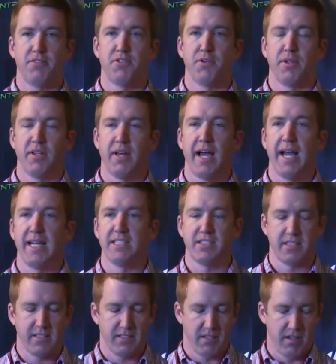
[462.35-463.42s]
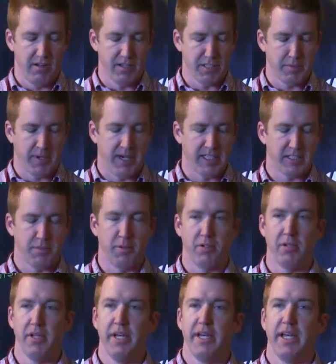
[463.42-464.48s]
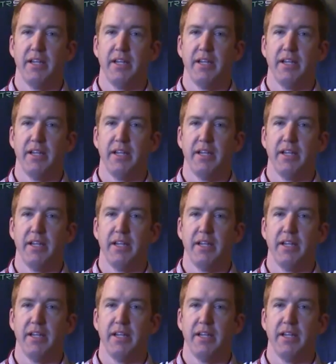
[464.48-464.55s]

so it lasts as long as possible